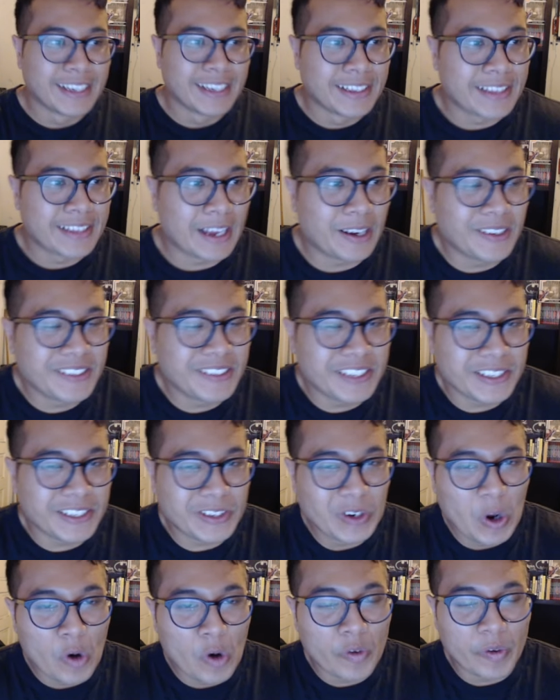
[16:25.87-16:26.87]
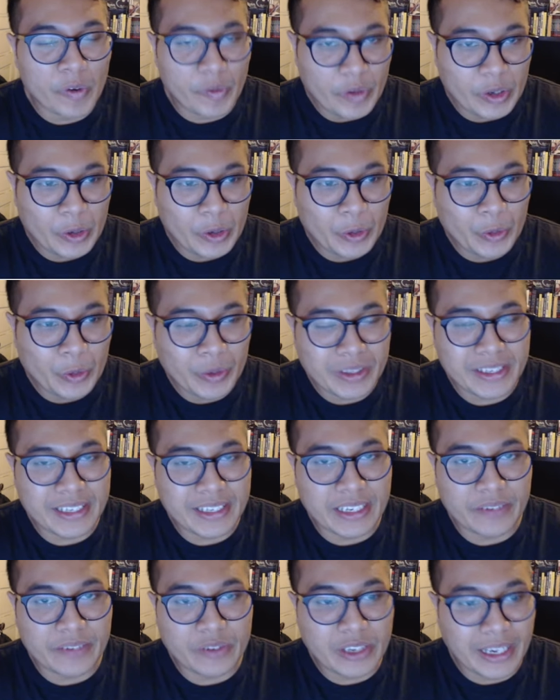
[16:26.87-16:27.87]
that was just an overview to
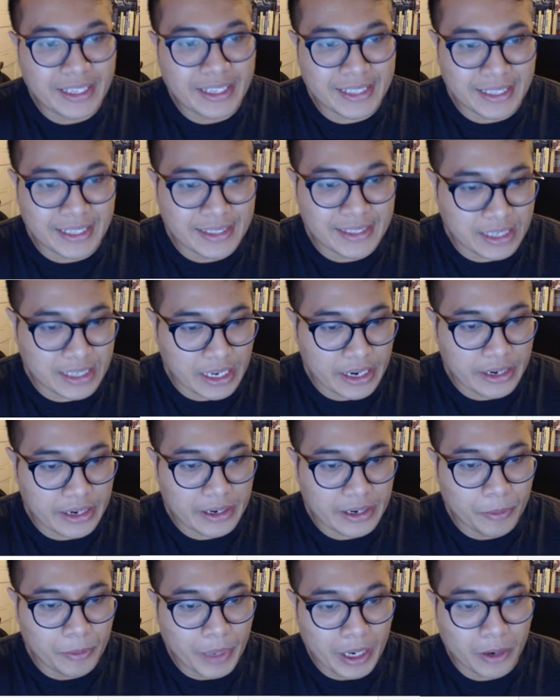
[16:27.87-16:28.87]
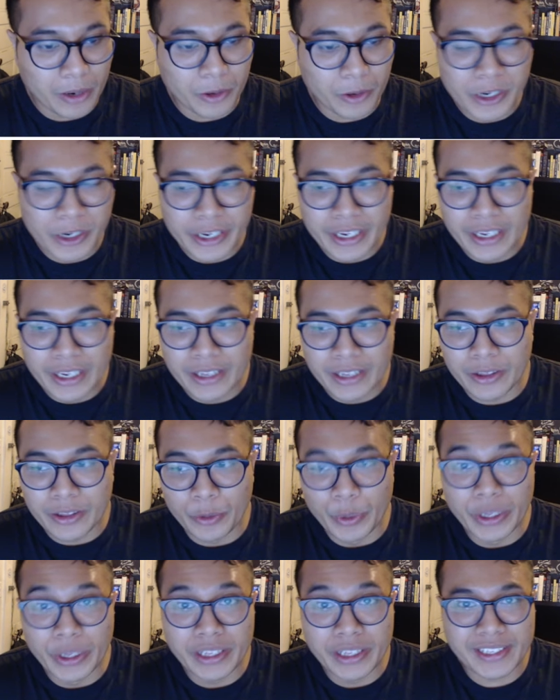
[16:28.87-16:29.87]
give you guys insight about the
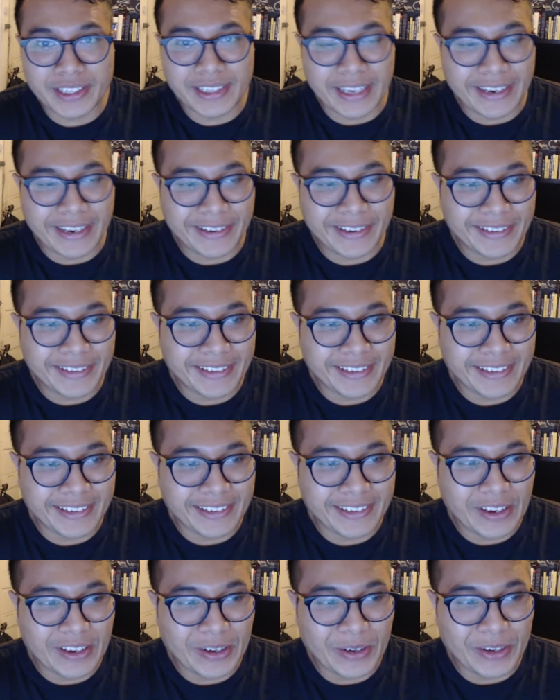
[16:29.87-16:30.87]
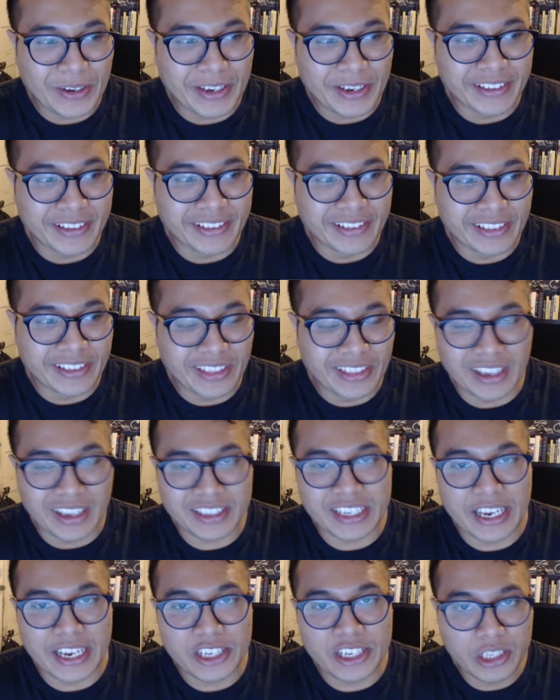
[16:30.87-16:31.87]
real estate in
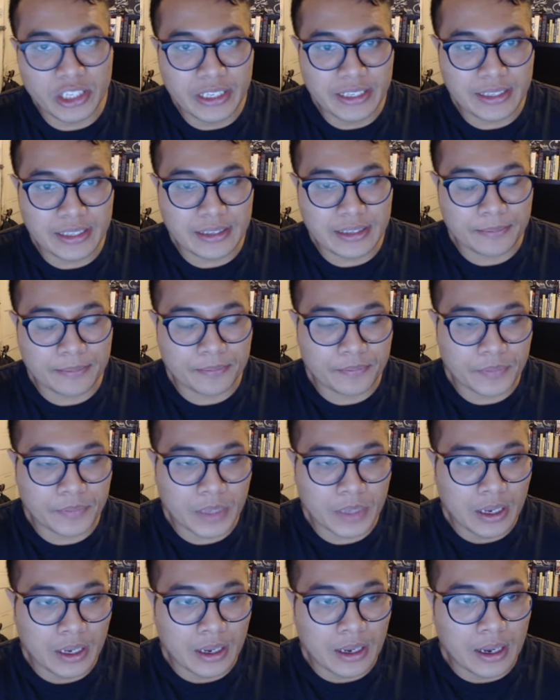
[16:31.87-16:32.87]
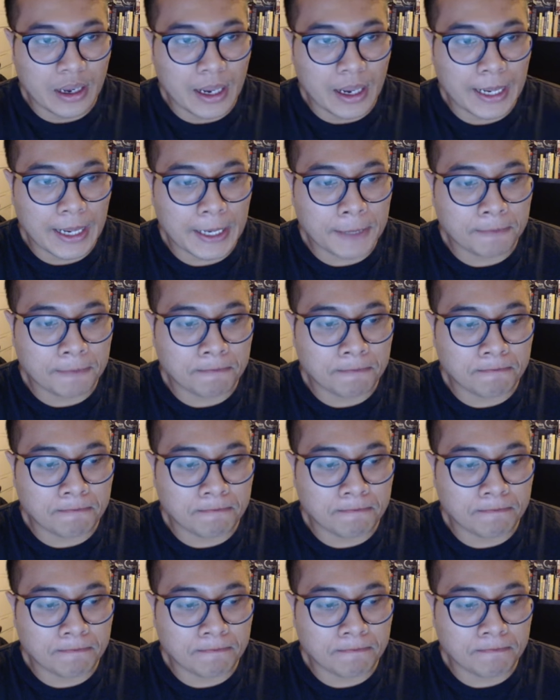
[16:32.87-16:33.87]
Los Angeles.
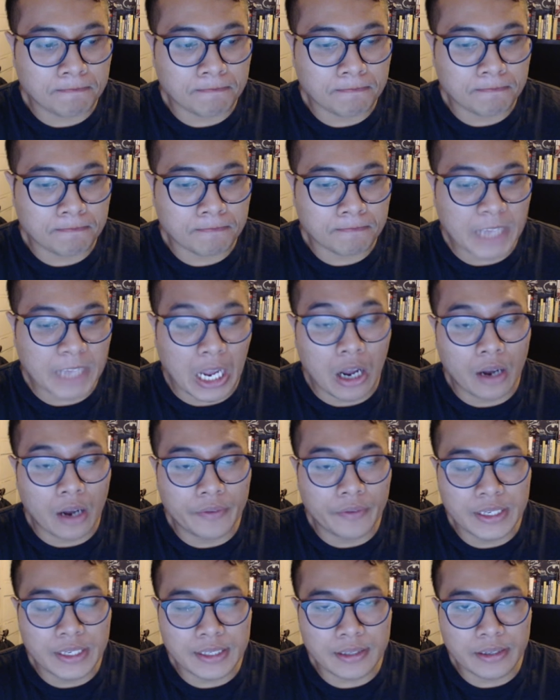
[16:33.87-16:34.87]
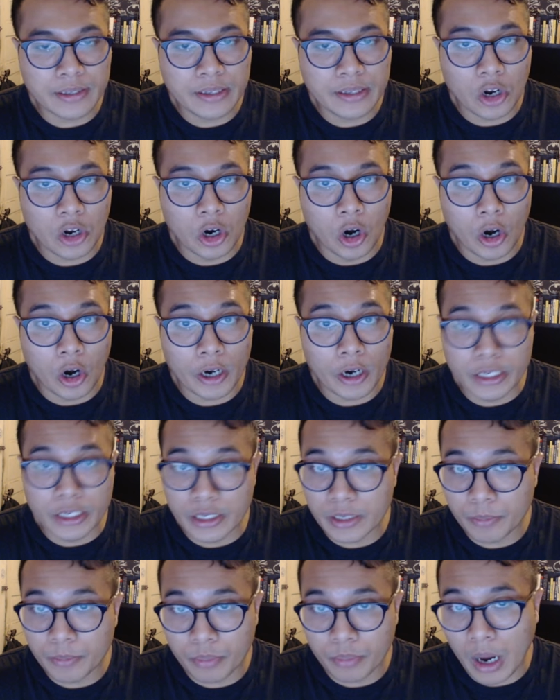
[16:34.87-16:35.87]
Um Obviously there are
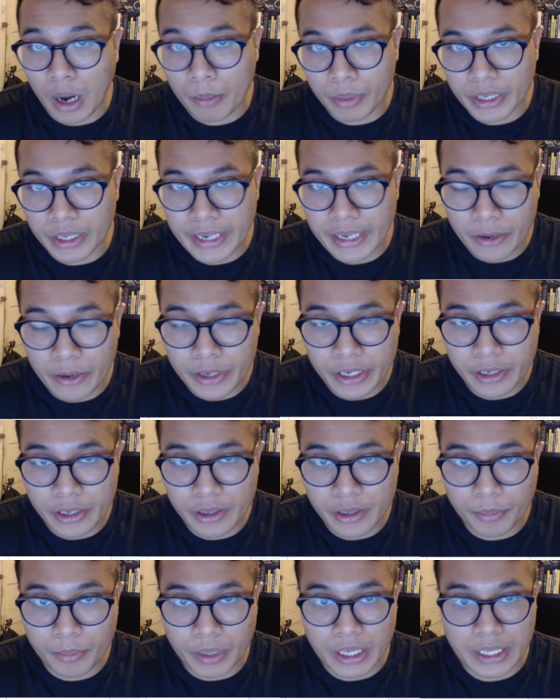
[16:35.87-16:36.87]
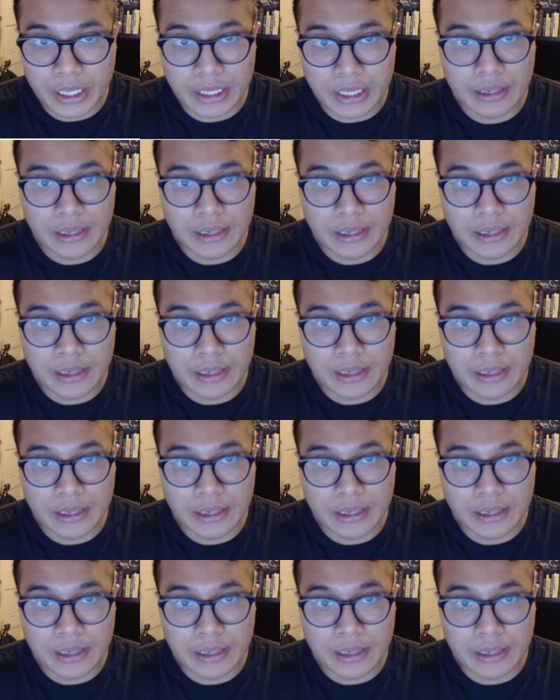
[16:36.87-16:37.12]
good property out here, but